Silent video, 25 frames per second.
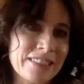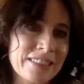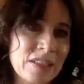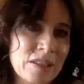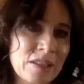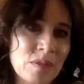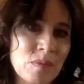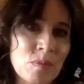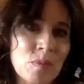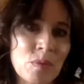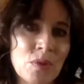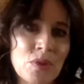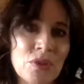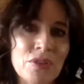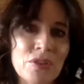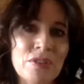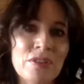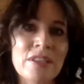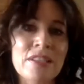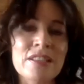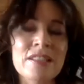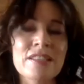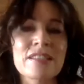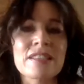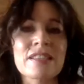Water
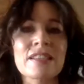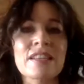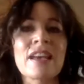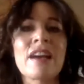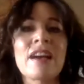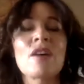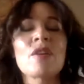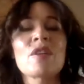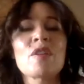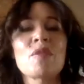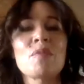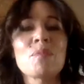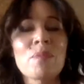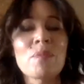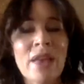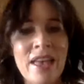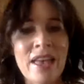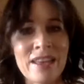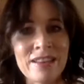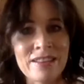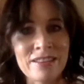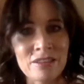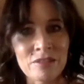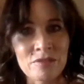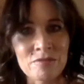is our
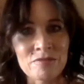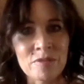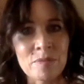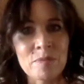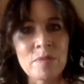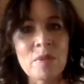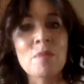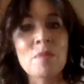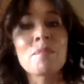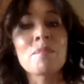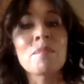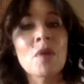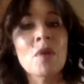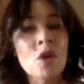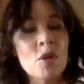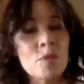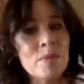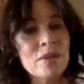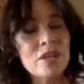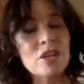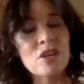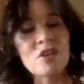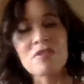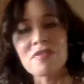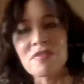companion from the
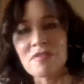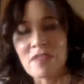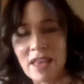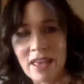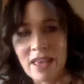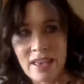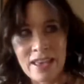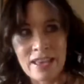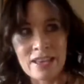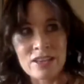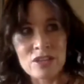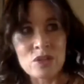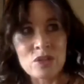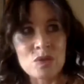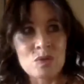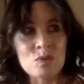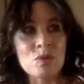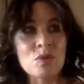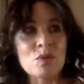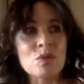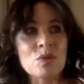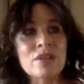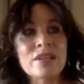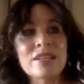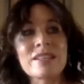moment of
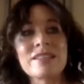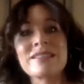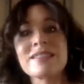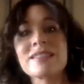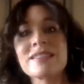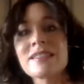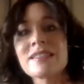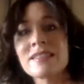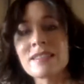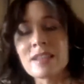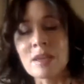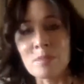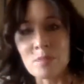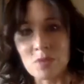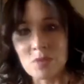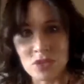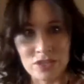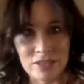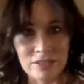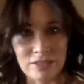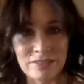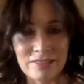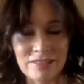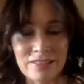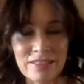actual
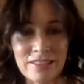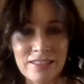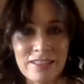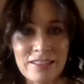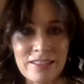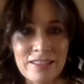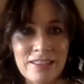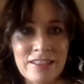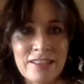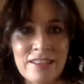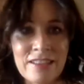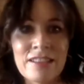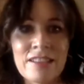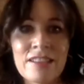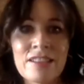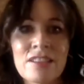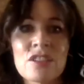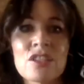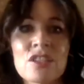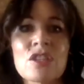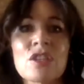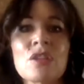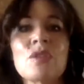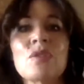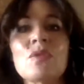conception
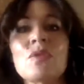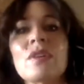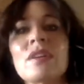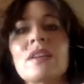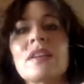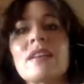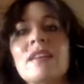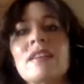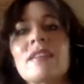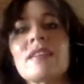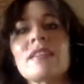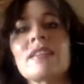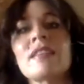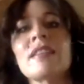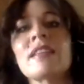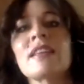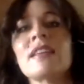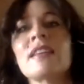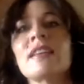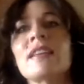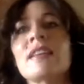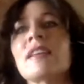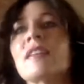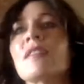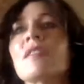to
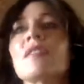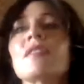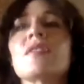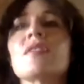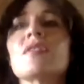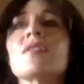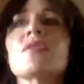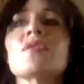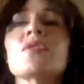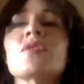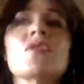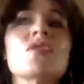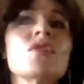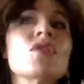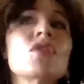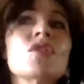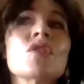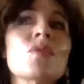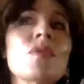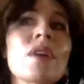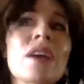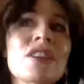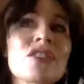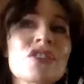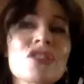the,
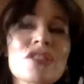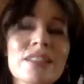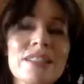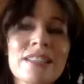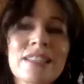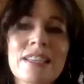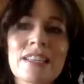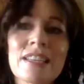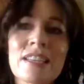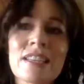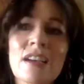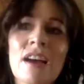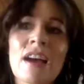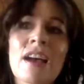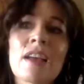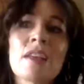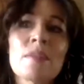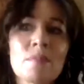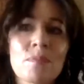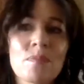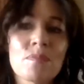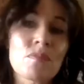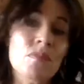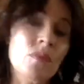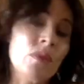to actually, I,
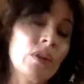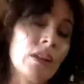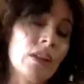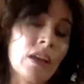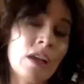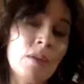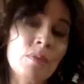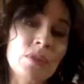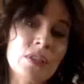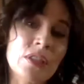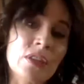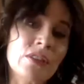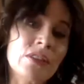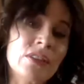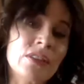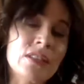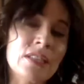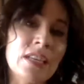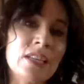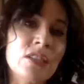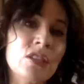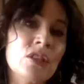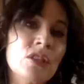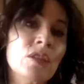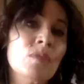well, I was going to
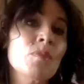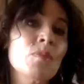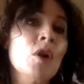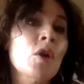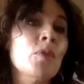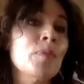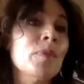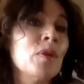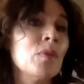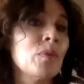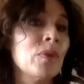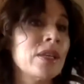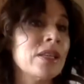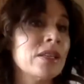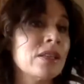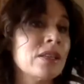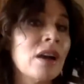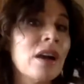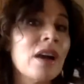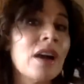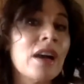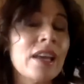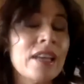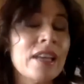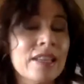say to the moment we
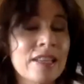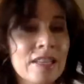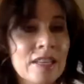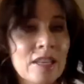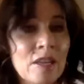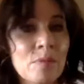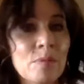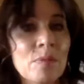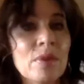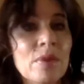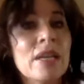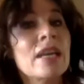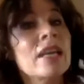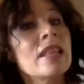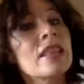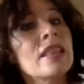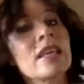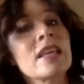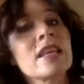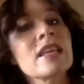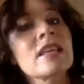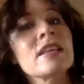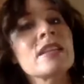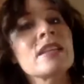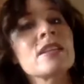die, but I
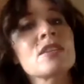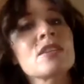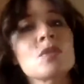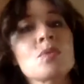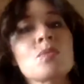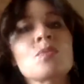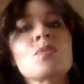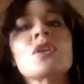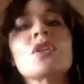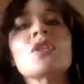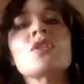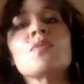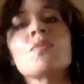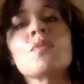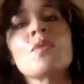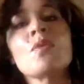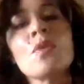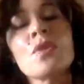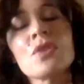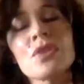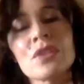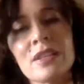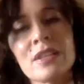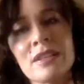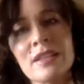think it is with
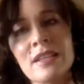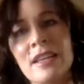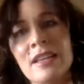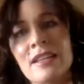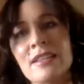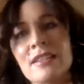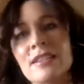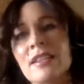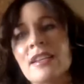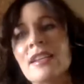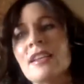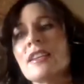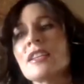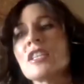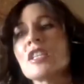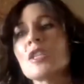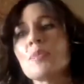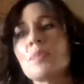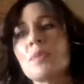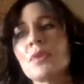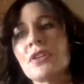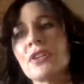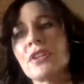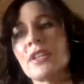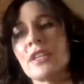water that
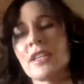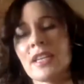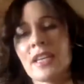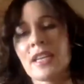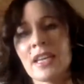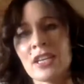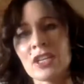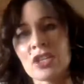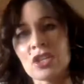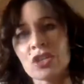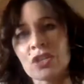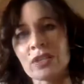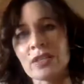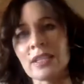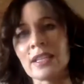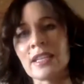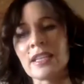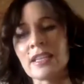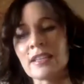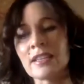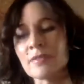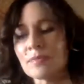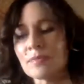spirit actually